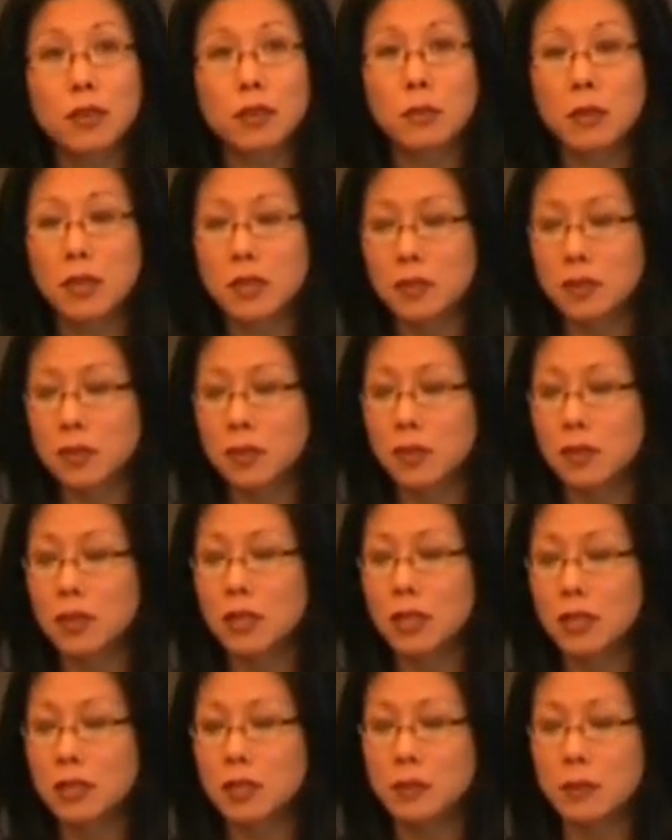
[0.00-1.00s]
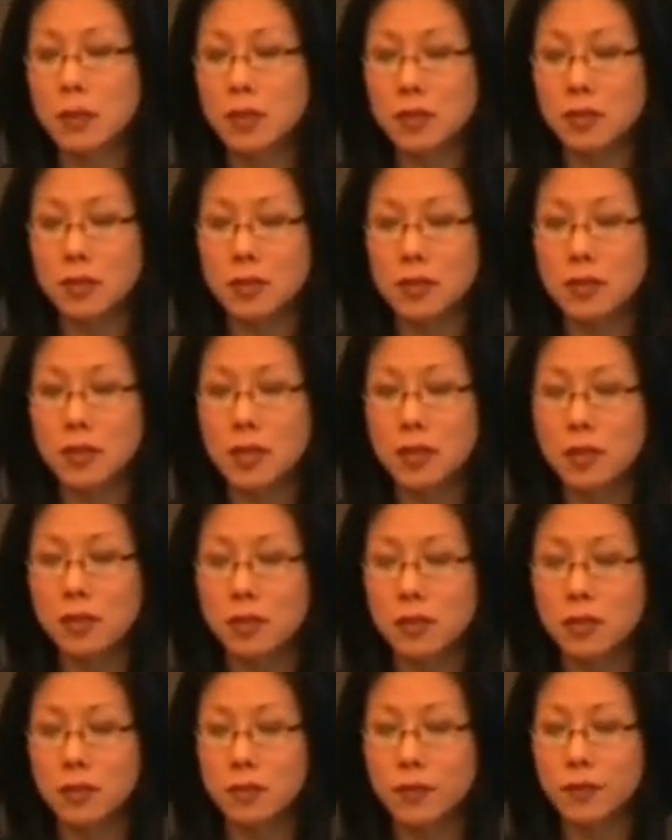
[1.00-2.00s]
peer-based learning and
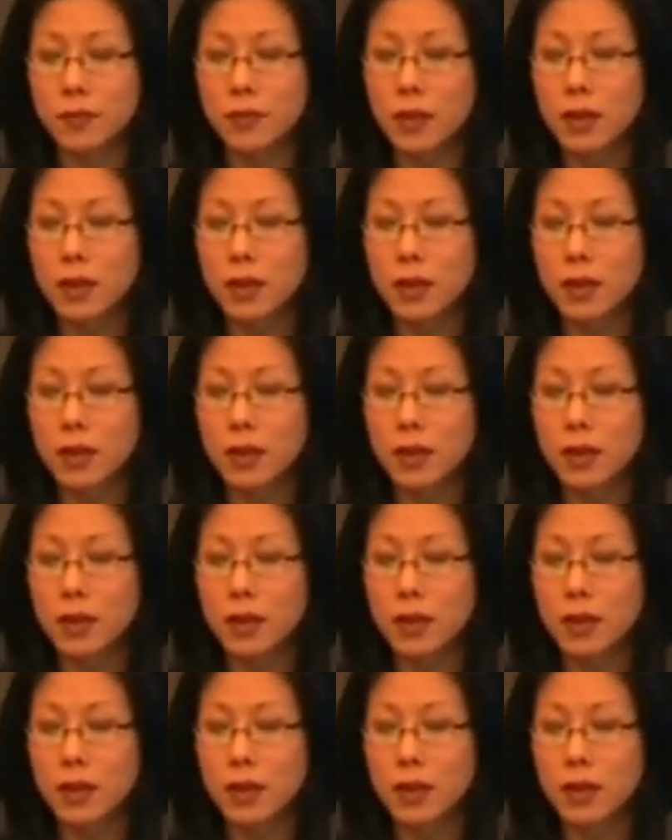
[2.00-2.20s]
specialization.